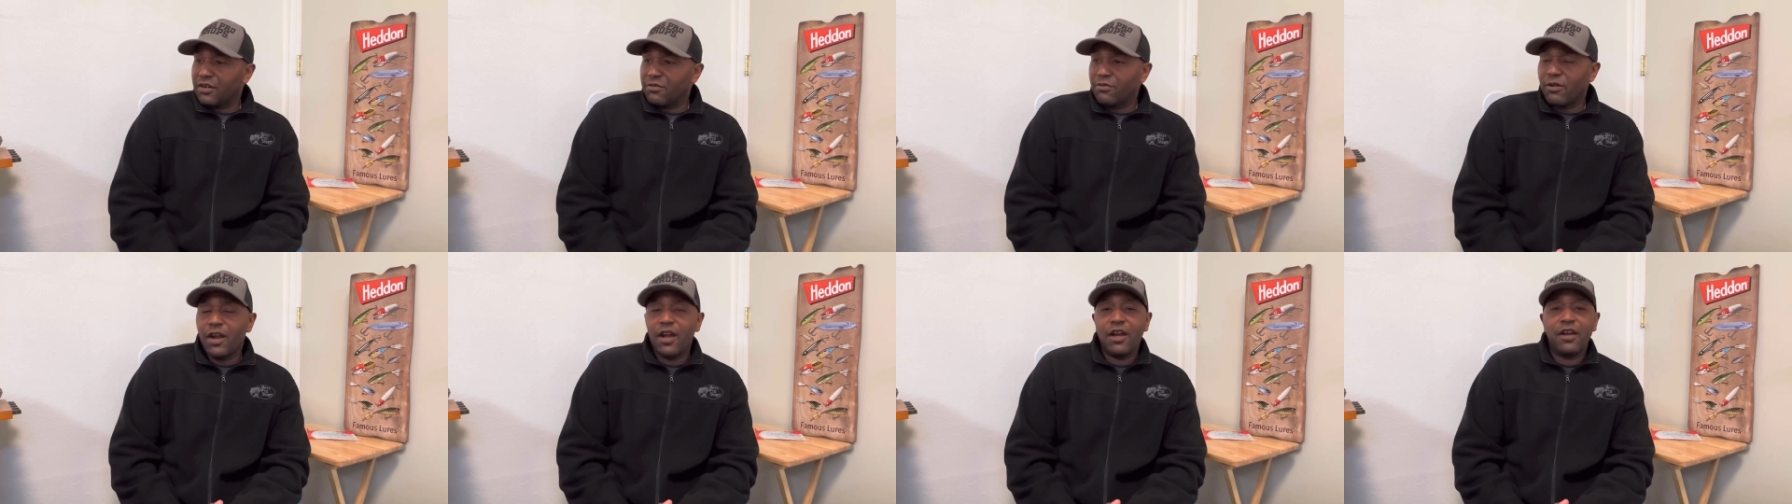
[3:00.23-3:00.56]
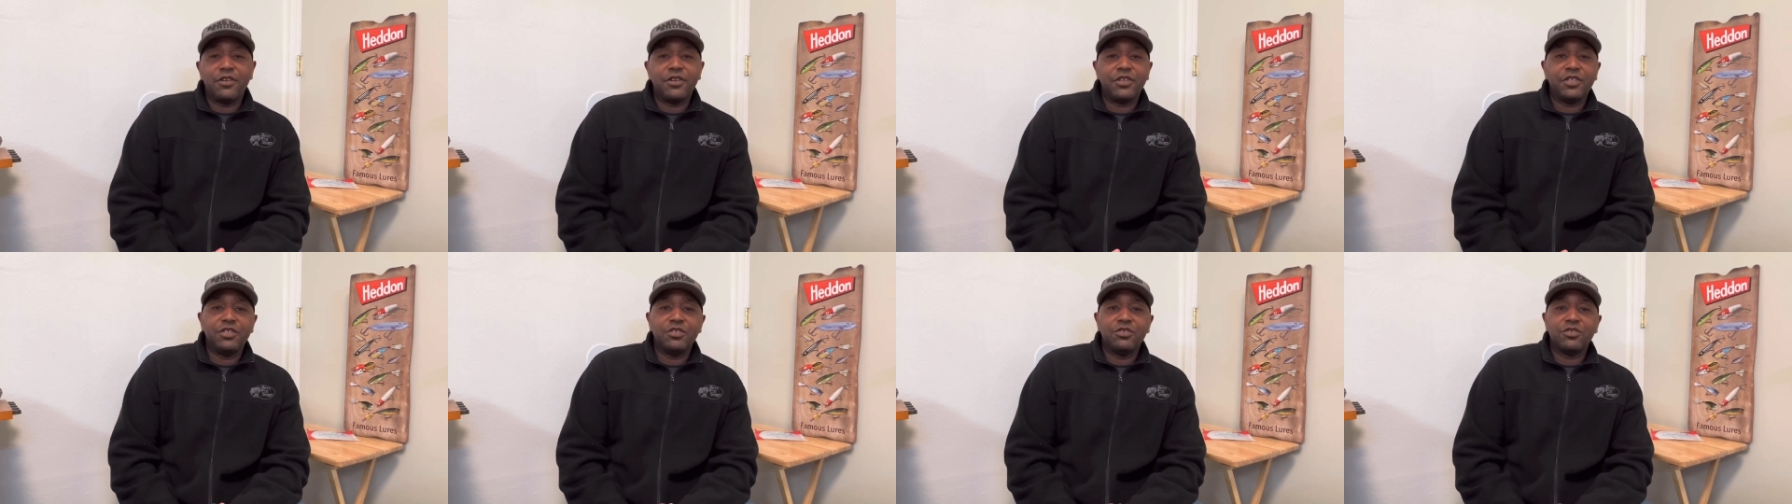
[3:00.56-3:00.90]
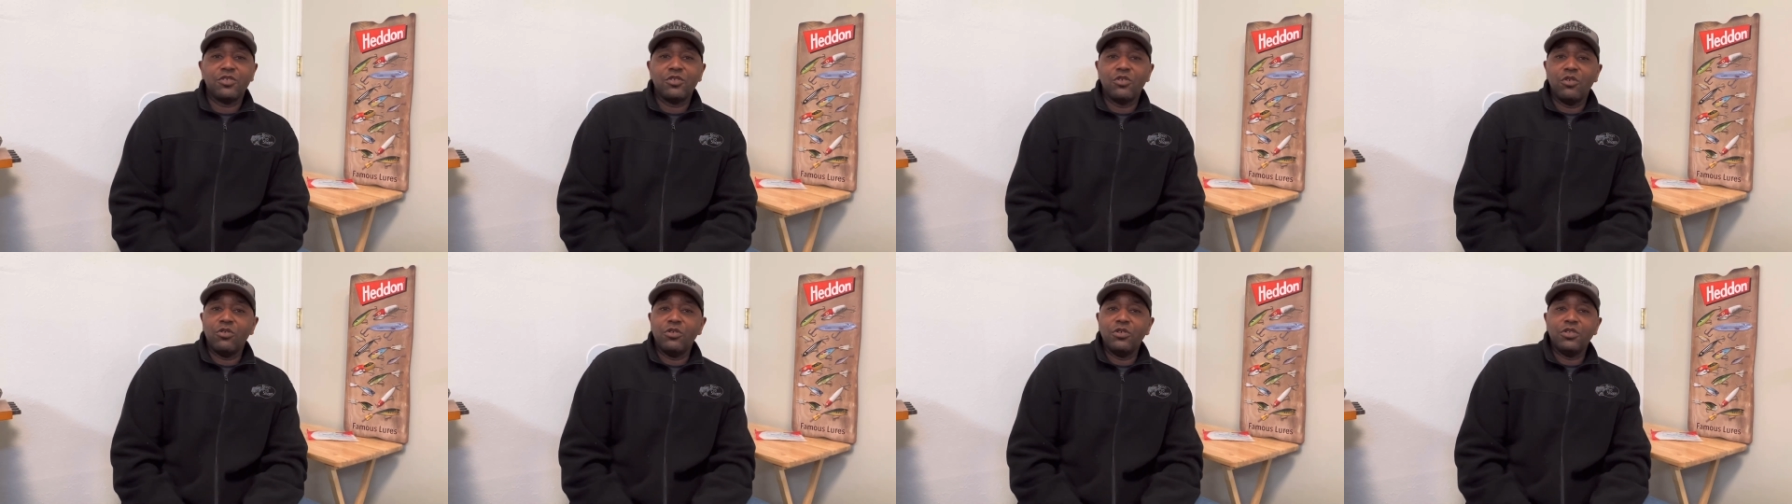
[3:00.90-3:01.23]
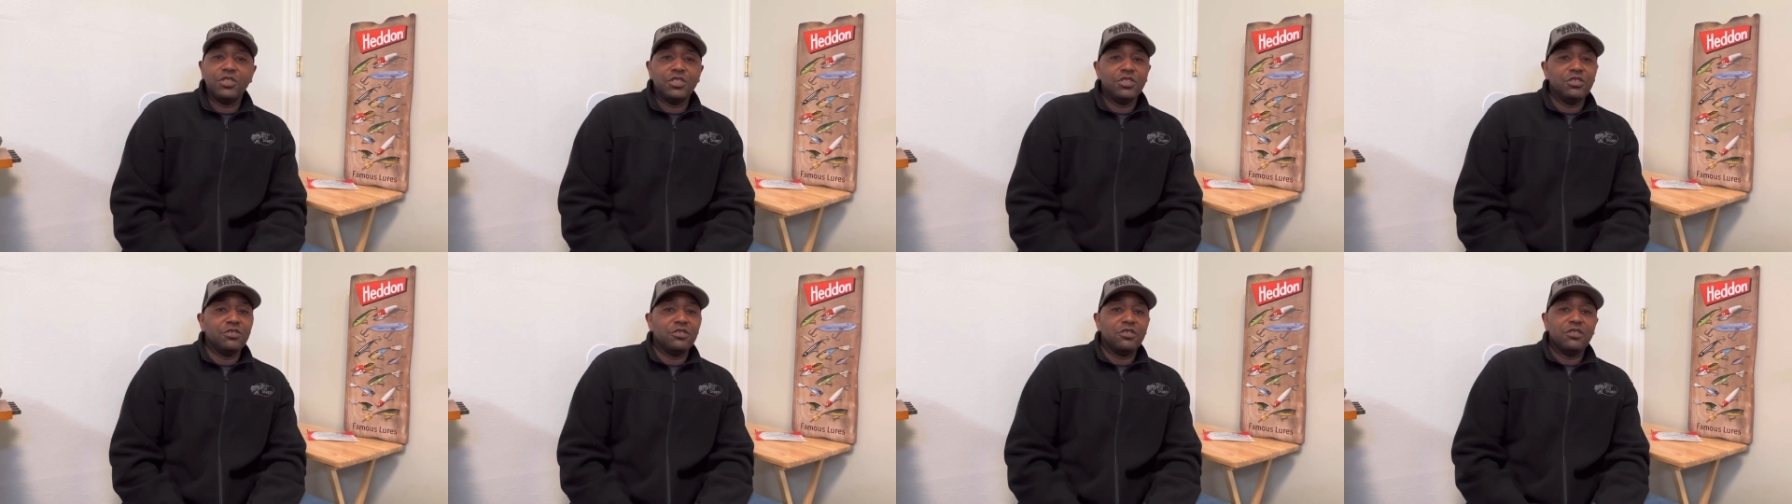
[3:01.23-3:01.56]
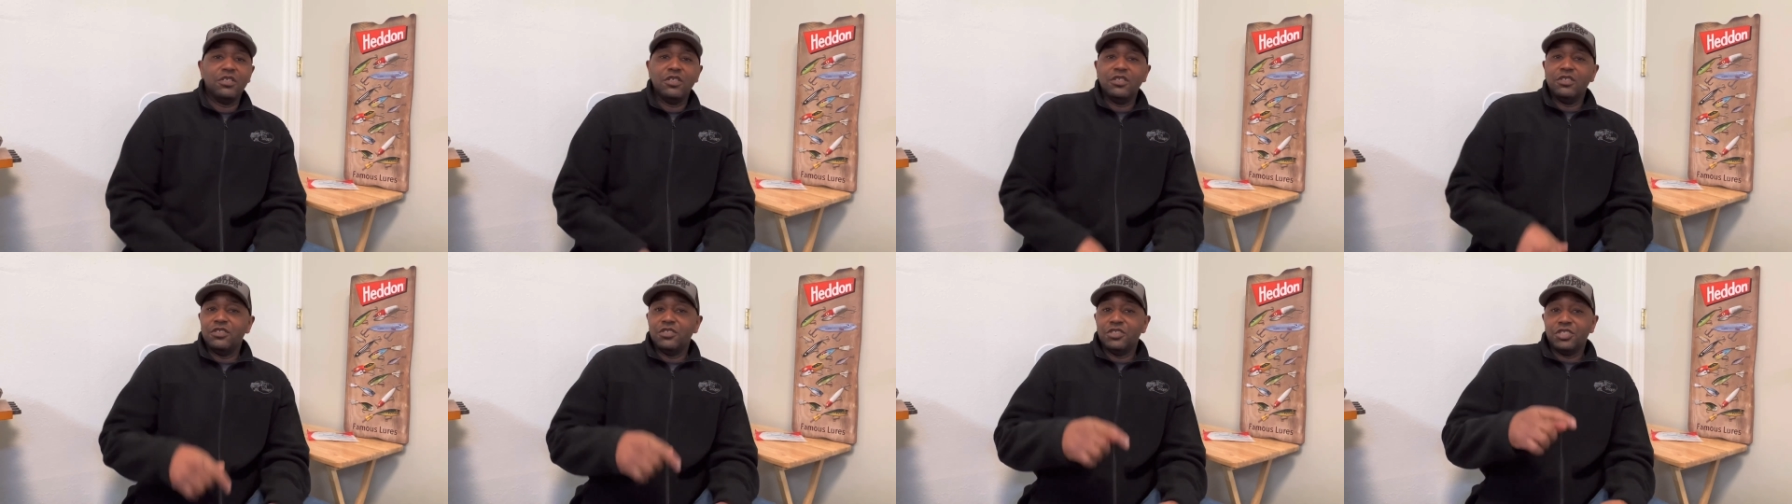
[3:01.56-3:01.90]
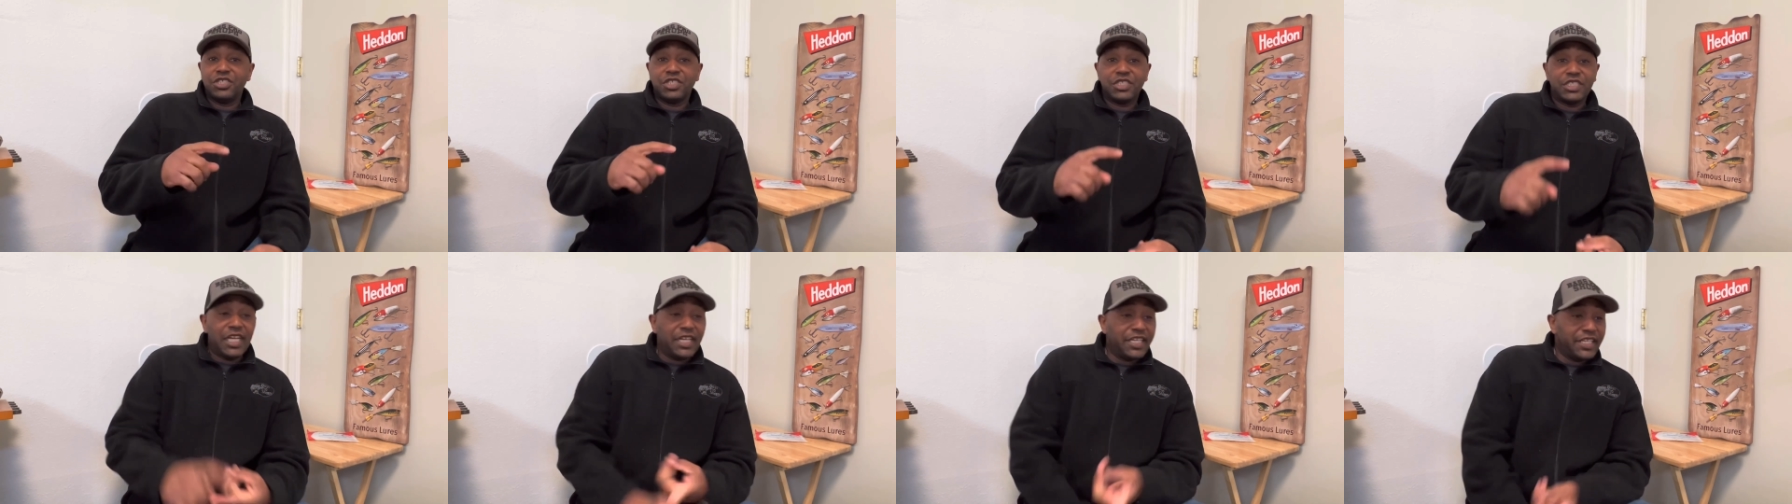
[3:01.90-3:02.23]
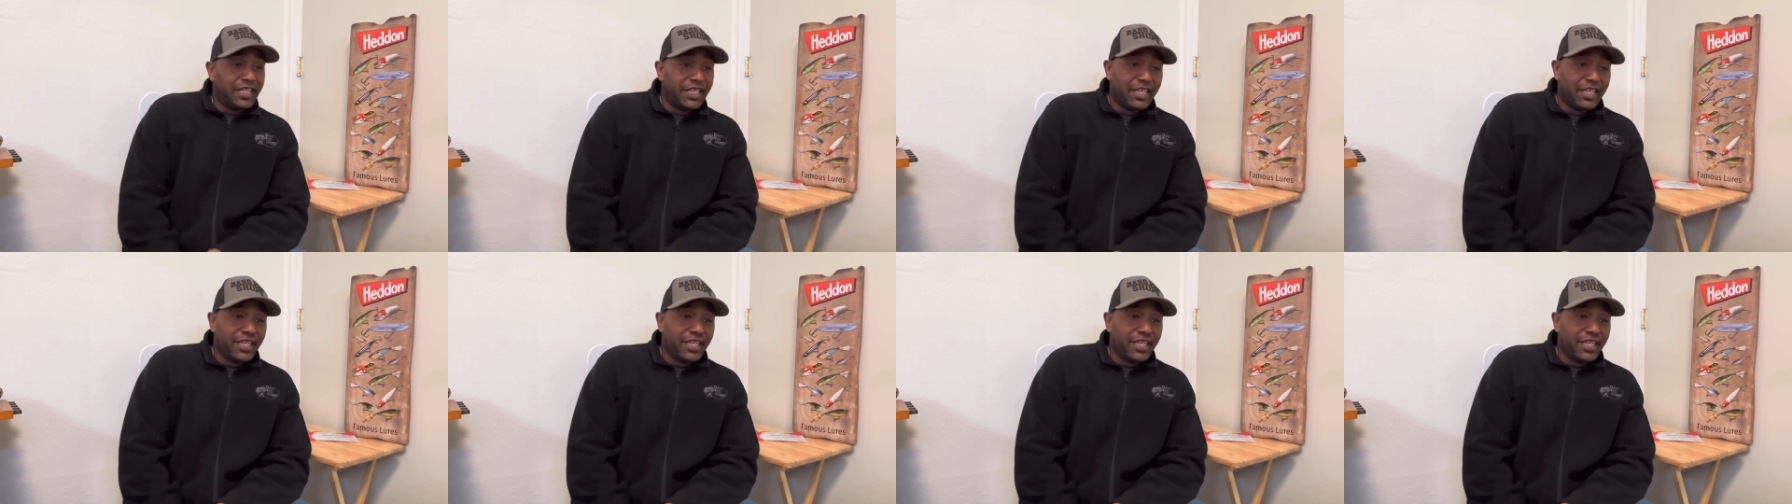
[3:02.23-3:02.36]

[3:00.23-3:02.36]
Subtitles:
around and you're throwing your shaky